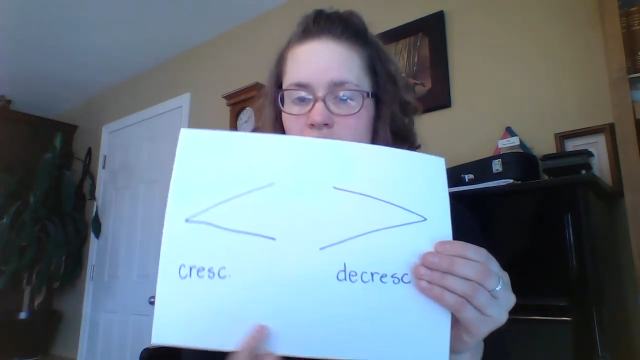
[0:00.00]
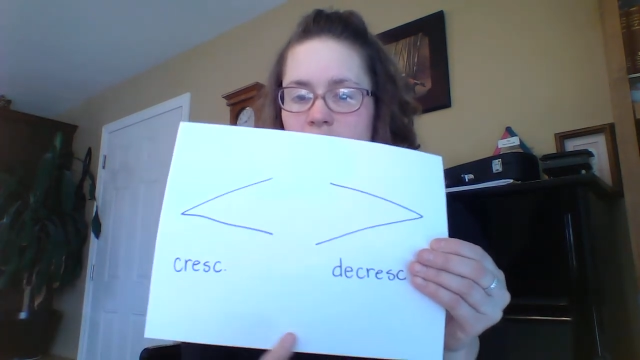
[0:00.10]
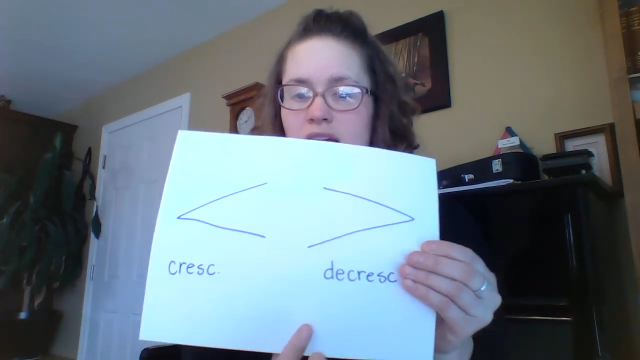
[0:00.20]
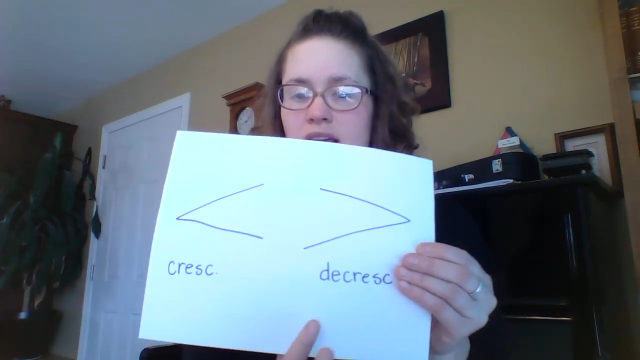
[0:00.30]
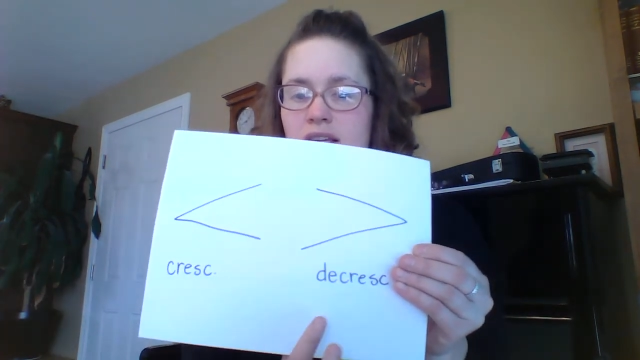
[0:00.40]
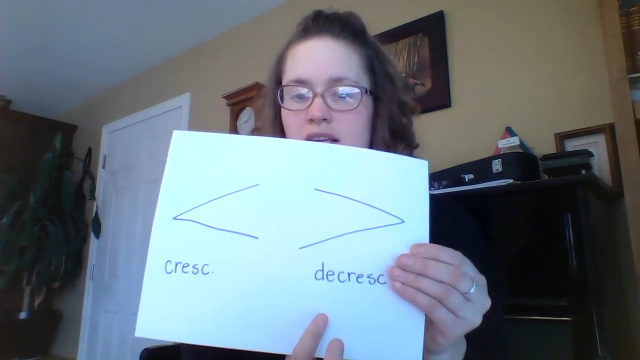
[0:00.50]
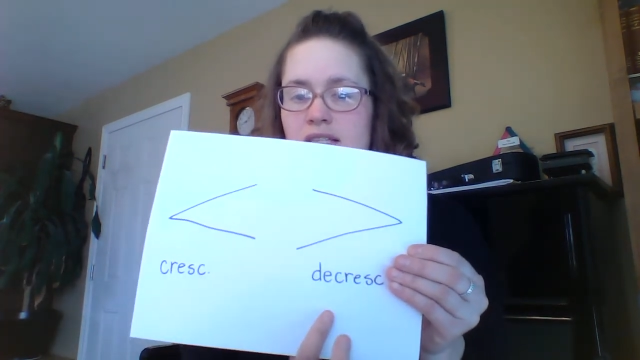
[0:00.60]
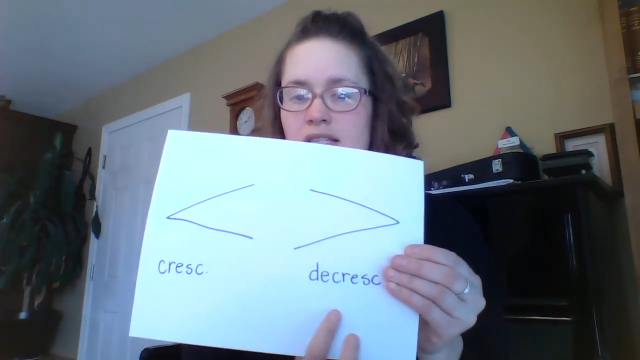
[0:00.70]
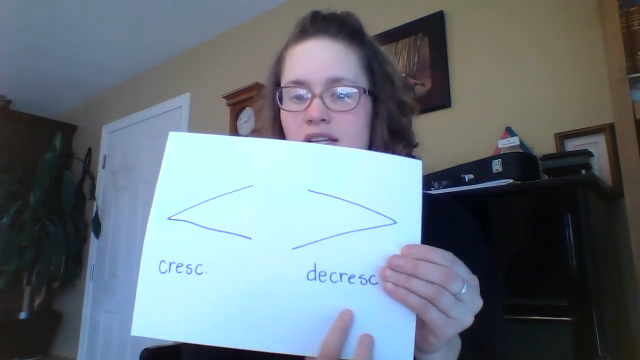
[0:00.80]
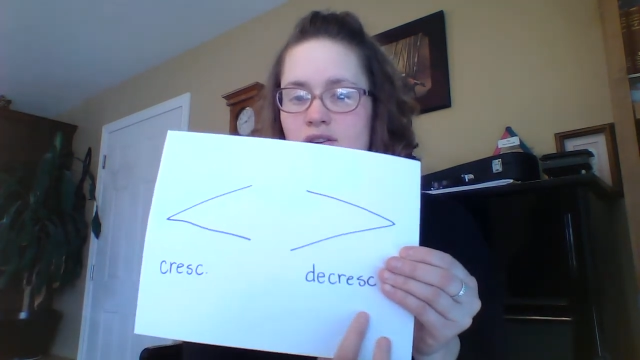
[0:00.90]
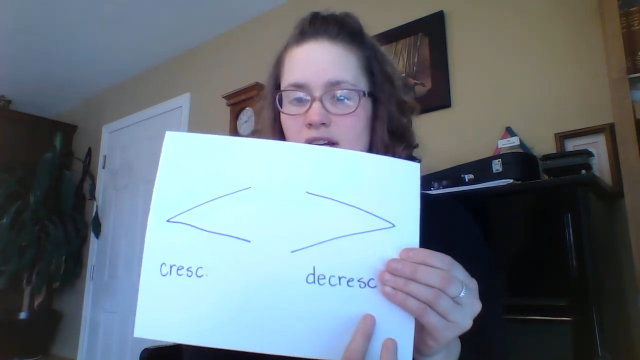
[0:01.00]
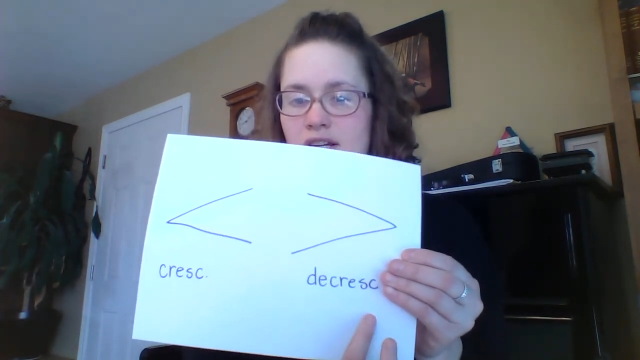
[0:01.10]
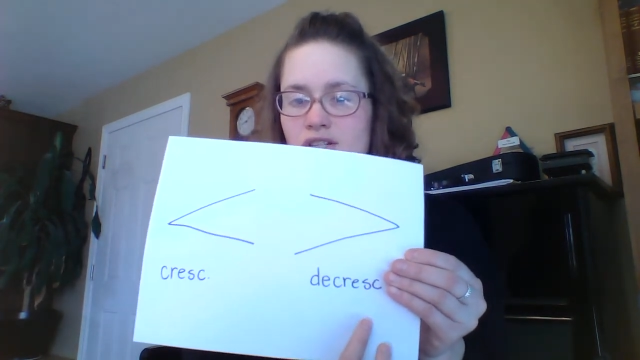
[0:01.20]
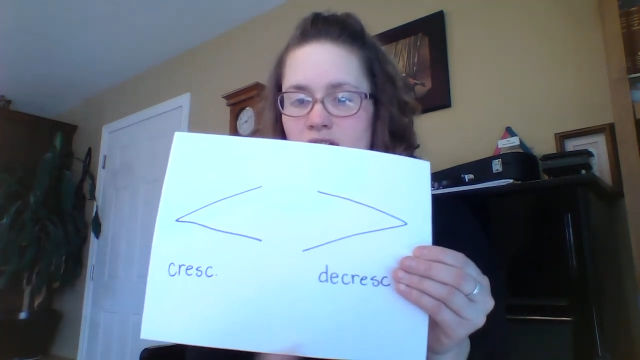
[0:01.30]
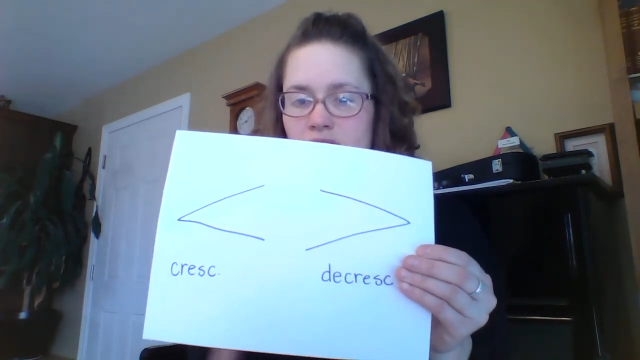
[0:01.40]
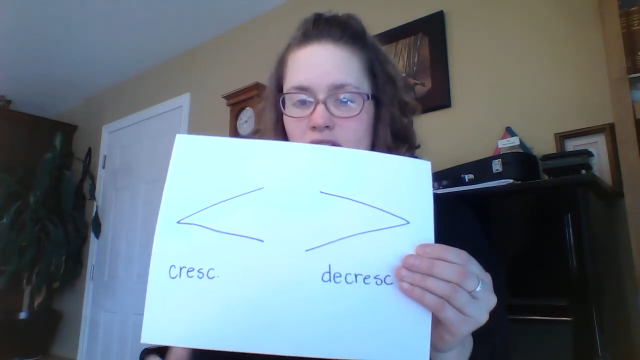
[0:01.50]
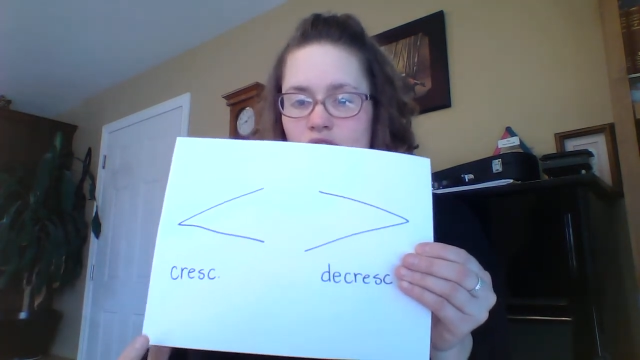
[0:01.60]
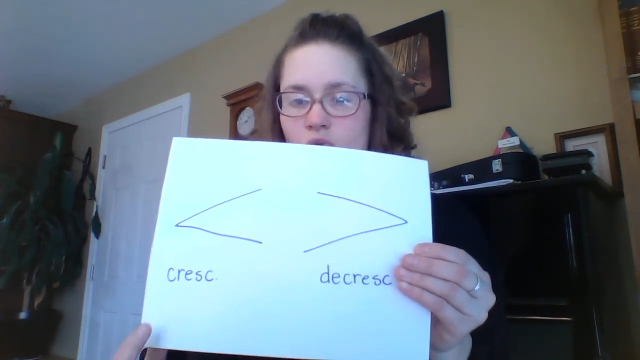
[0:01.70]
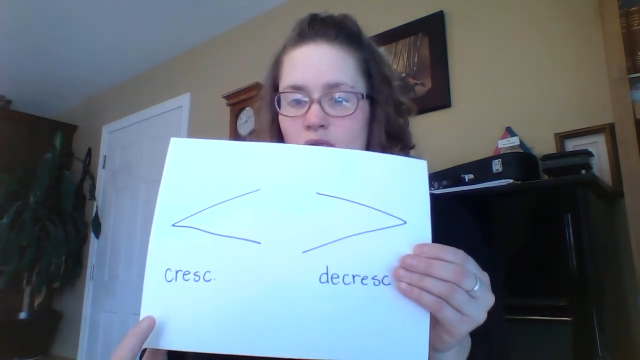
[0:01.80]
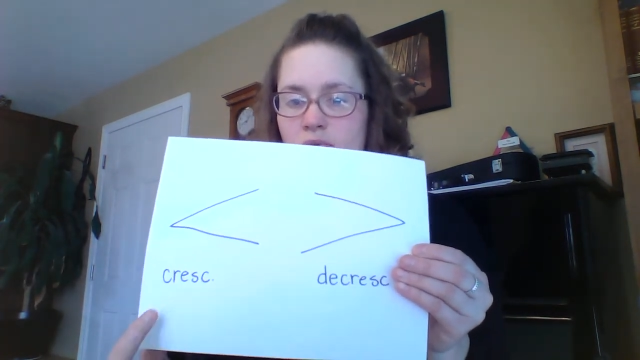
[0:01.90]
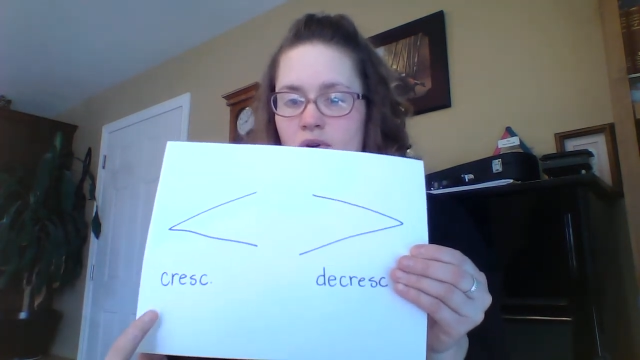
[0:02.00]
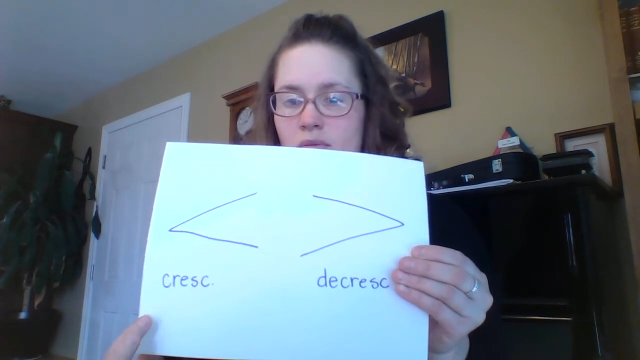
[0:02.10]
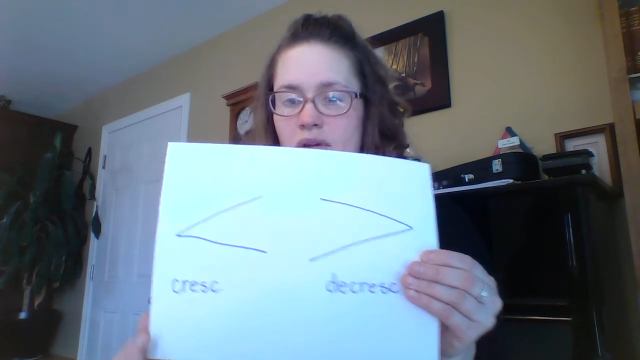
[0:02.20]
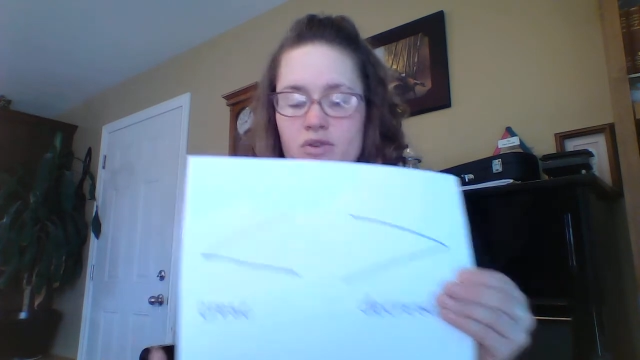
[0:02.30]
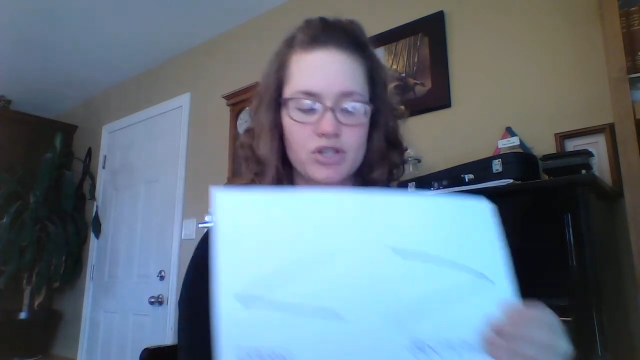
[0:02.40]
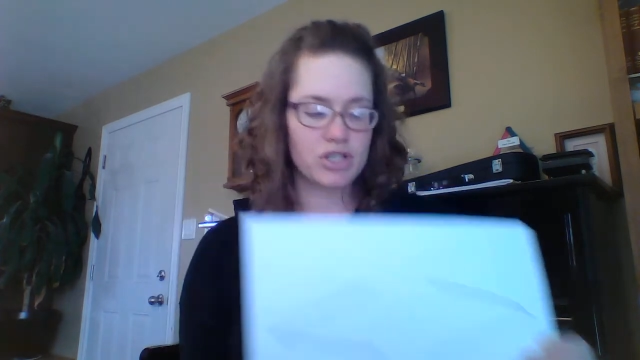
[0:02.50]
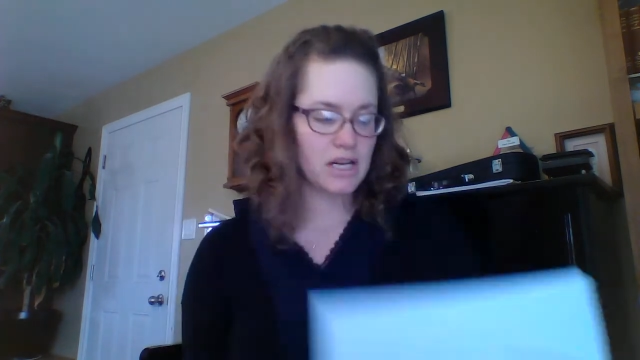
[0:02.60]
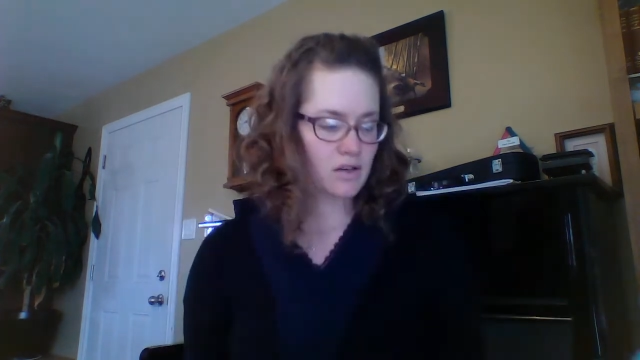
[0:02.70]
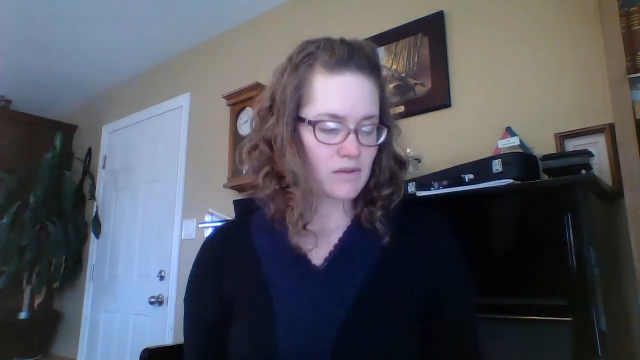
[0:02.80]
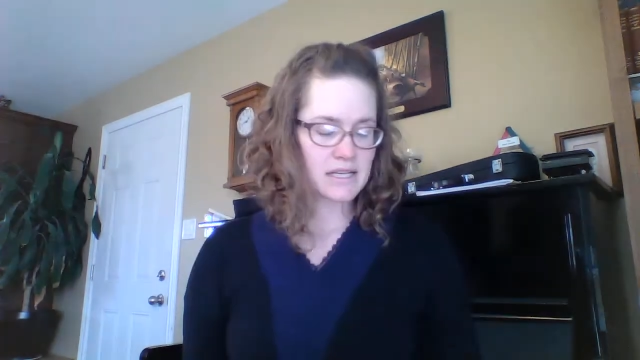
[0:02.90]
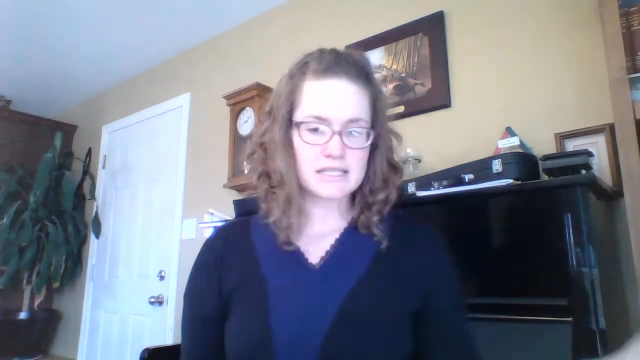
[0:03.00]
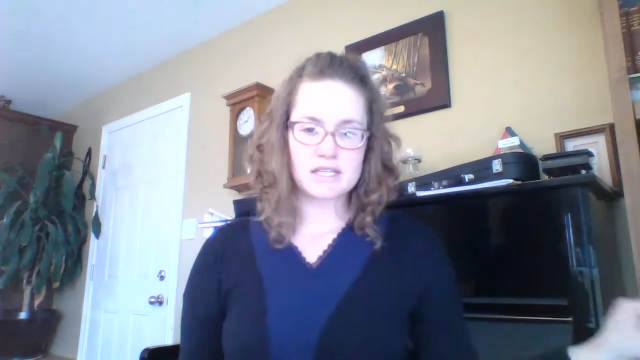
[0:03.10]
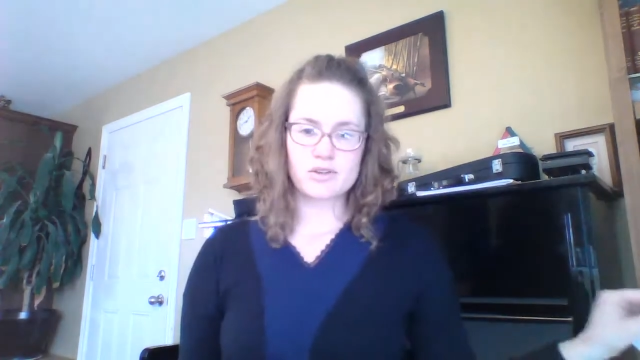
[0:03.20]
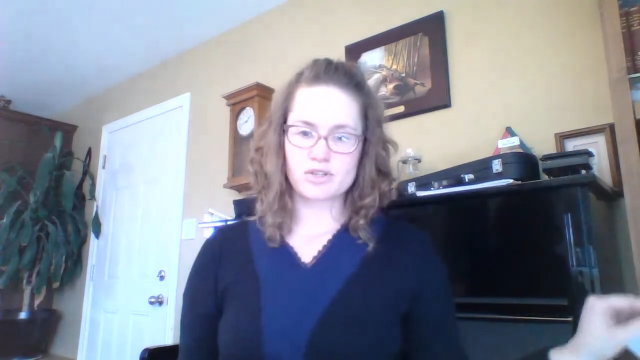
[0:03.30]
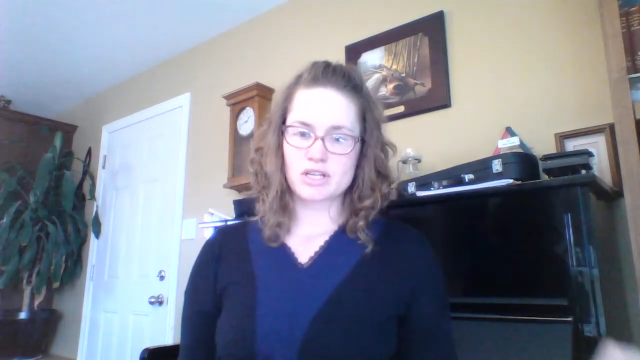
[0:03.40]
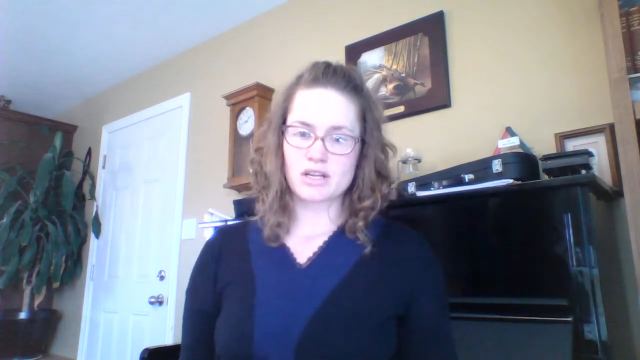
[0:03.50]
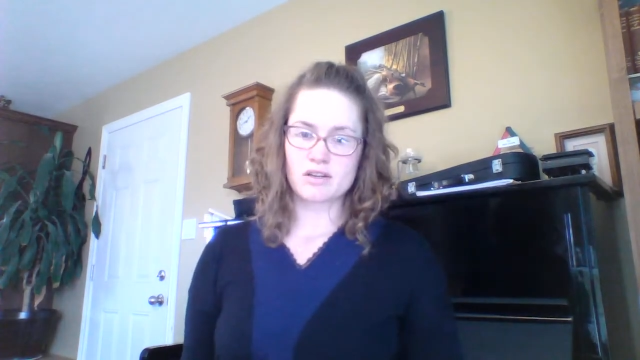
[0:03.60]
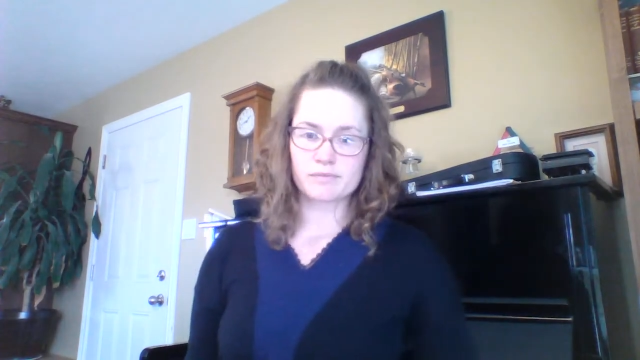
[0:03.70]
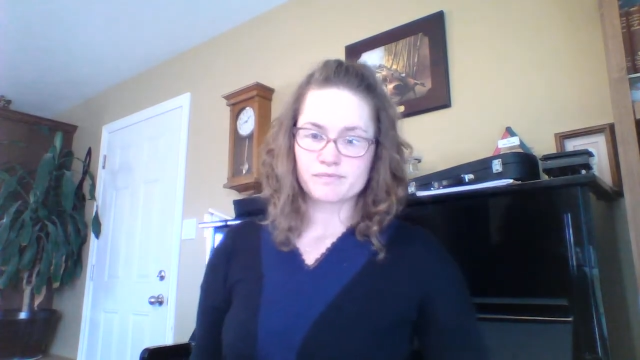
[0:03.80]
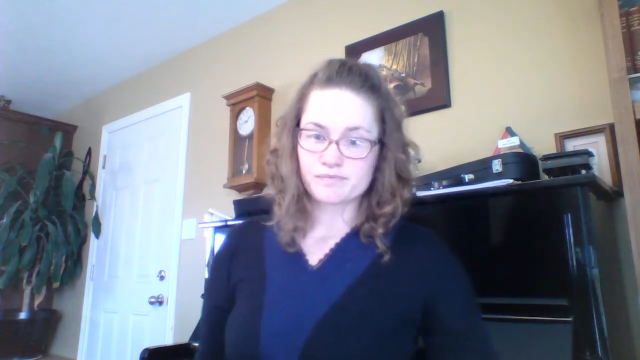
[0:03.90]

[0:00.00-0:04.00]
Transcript: and decresce, short form, crescendo and decrescendo.